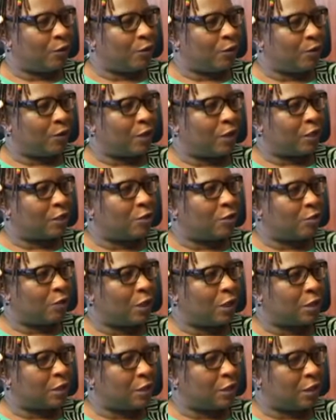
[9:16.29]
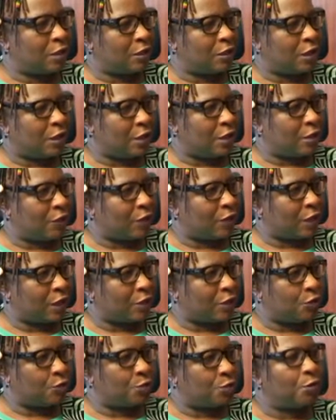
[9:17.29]
look at what the other one
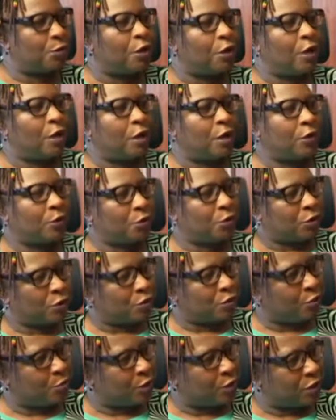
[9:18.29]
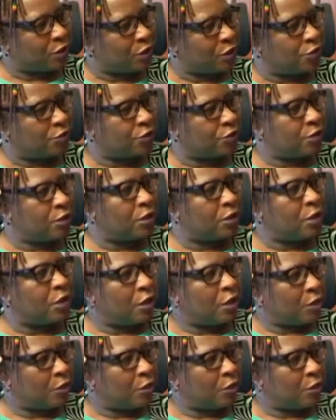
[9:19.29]
can do, not competition,